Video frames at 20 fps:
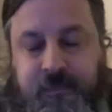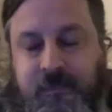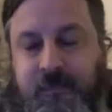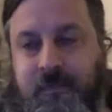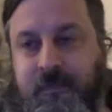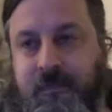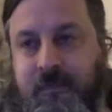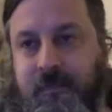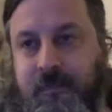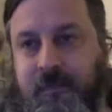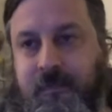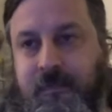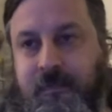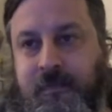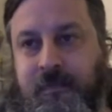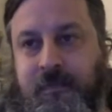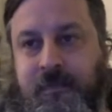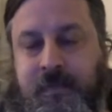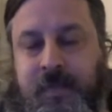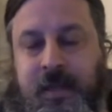
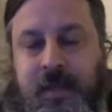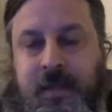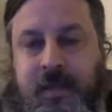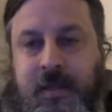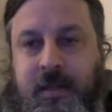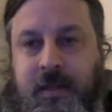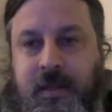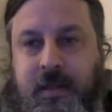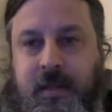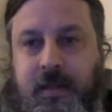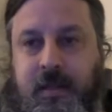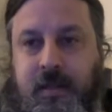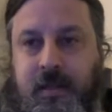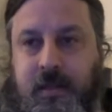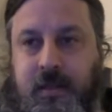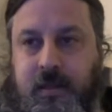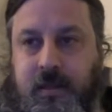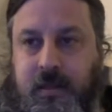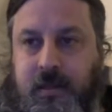(no one is talking)